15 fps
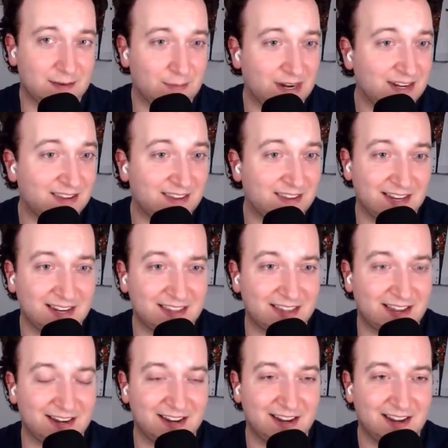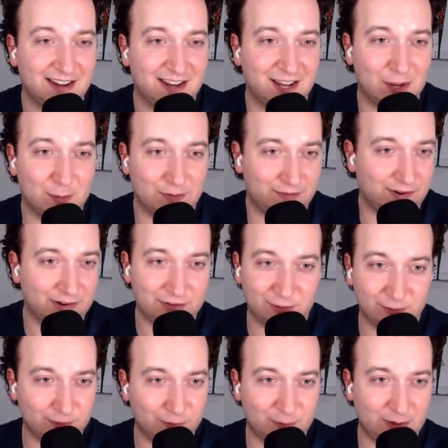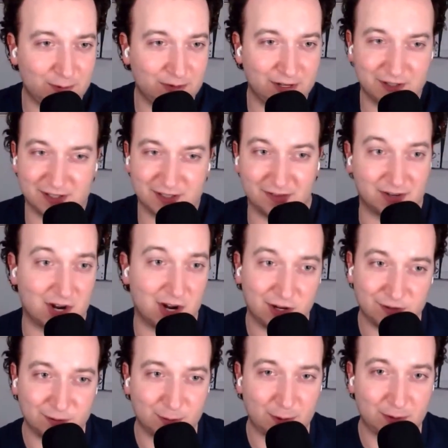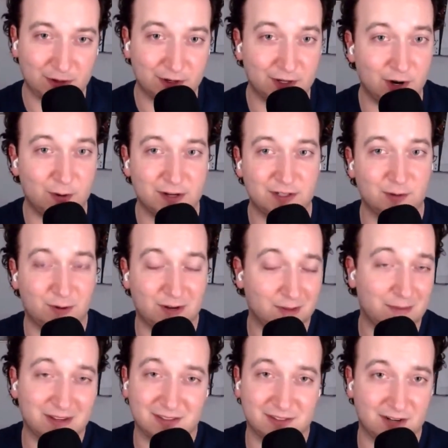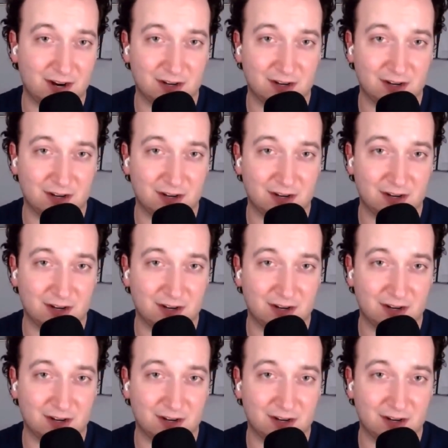You might just think that a professional football player instead of a college football player going to one of the best